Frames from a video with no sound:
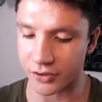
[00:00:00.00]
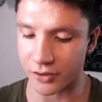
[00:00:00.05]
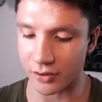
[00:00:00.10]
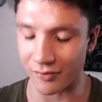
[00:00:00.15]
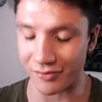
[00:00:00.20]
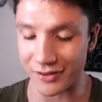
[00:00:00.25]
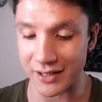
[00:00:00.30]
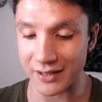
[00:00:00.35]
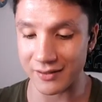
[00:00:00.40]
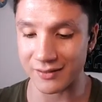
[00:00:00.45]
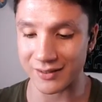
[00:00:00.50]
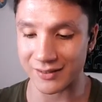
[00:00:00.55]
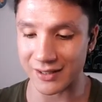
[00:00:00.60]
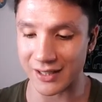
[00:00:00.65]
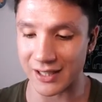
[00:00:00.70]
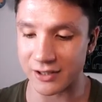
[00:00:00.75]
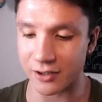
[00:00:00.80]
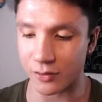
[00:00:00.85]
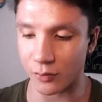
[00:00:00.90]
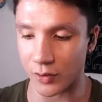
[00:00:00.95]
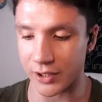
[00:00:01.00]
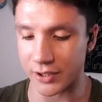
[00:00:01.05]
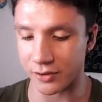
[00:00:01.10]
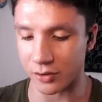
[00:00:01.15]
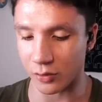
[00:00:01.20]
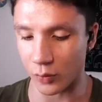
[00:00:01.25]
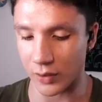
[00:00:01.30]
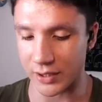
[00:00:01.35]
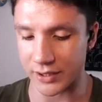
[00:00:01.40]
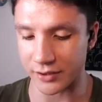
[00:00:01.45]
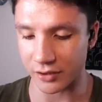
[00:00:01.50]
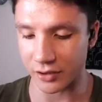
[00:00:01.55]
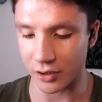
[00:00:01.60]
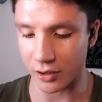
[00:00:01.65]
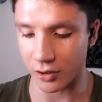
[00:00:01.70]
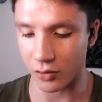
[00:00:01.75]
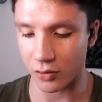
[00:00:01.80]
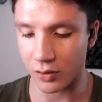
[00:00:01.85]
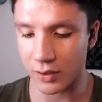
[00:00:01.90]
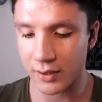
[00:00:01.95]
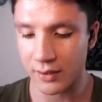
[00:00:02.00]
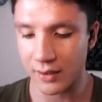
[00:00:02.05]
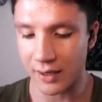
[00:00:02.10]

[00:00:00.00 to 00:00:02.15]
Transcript: So the Titan one is the way to go.